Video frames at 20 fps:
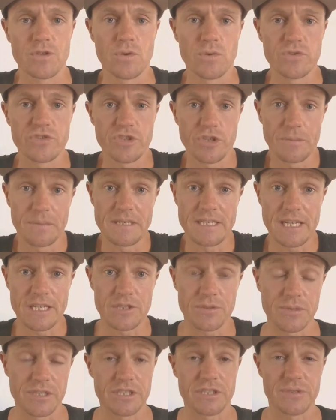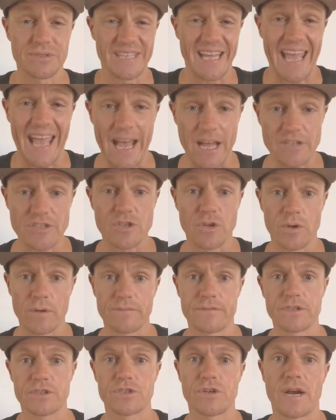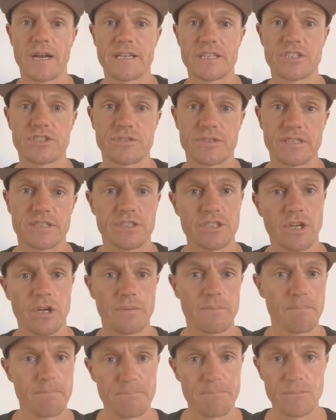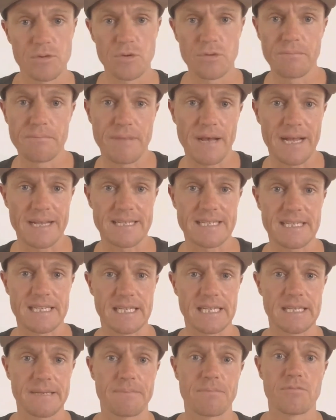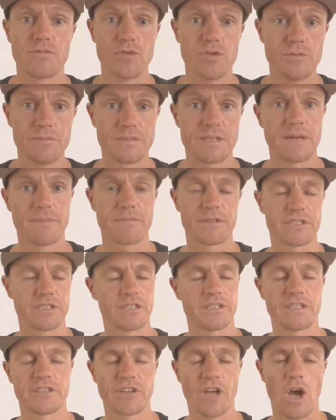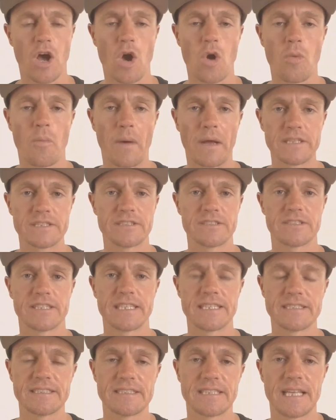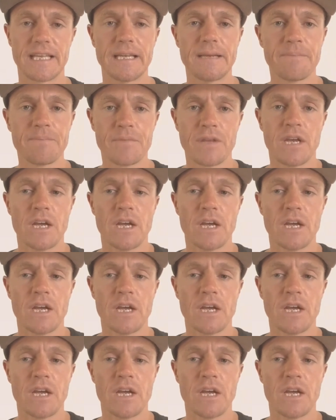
you potential issues outside of your training stress, good and bad sleep, room temperature. There's a whole bunch of things there.